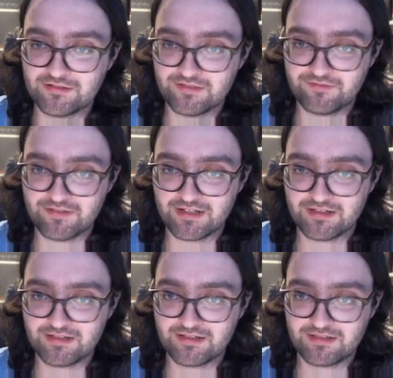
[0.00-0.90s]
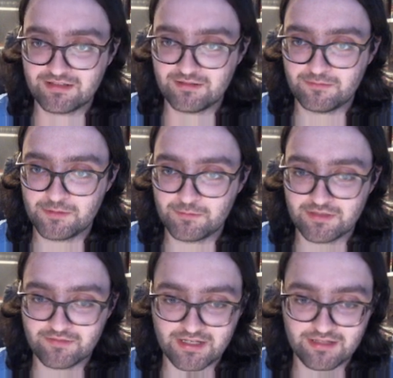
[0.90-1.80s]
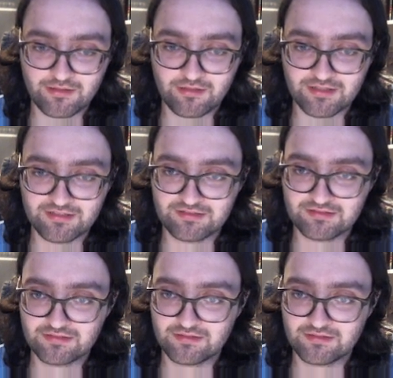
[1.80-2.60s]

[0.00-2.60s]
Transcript: defend, we would have had this.